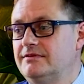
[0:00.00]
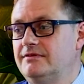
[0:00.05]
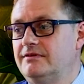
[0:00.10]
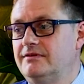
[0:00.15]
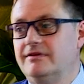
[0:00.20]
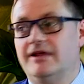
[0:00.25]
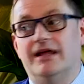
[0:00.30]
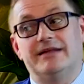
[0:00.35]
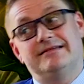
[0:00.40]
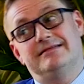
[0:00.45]

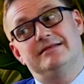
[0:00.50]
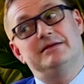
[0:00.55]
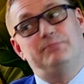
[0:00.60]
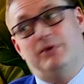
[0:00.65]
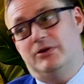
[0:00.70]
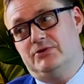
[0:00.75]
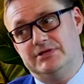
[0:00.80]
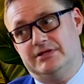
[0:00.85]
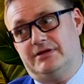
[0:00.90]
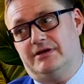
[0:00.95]
Not the
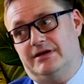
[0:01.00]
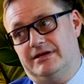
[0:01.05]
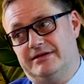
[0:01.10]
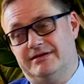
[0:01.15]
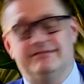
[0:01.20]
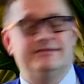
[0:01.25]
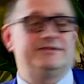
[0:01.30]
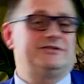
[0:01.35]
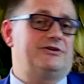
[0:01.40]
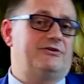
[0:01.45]
postcard.
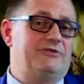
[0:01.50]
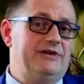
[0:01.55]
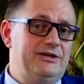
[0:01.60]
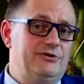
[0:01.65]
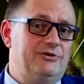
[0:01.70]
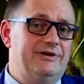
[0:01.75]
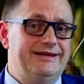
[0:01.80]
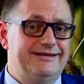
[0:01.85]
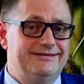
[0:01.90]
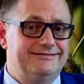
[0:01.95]
Sorry,
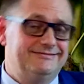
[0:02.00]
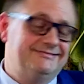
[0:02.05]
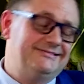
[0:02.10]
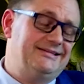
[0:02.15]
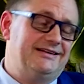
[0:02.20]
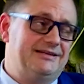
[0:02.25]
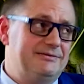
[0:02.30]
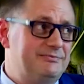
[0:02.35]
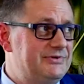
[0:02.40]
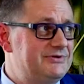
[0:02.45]
UN,
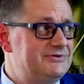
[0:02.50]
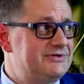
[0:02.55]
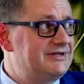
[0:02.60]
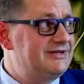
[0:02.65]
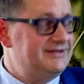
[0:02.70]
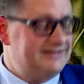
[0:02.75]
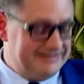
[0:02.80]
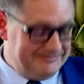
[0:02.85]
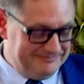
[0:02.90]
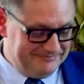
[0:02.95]
not the postcard.